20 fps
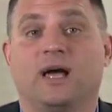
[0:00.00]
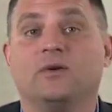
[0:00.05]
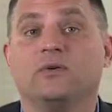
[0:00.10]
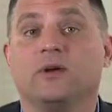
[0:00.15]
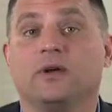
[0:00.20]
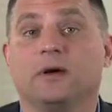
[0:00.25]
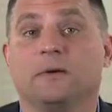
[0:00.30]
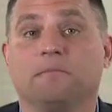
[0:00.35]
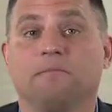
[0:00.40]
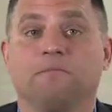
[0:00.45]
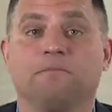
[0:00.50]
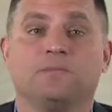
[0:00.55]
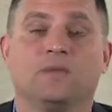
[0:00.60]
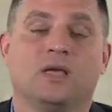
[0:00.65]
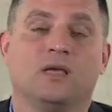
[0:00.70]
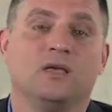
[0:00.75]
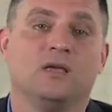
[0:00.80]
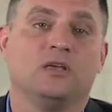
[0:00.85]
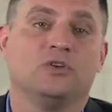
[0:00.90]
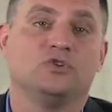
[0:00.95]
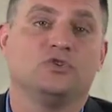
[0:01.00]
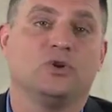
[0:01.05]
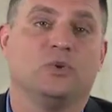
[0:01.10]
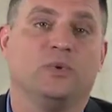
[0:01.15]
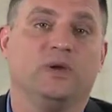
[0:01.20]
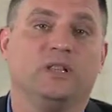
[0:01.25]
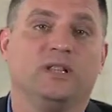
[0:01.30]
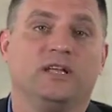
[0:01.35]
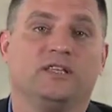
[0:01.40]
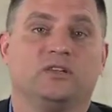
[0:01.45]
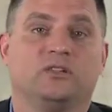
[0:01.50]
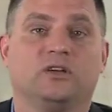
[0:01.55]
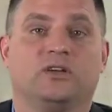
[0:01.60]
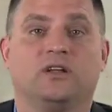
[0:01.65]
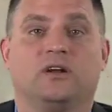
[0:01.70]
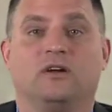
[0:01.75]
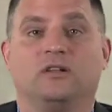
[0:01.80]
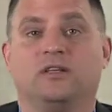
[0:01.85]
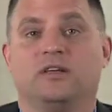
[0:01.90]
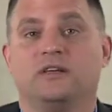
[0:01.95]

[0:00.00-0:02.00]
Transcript: outcome. So we like to look at our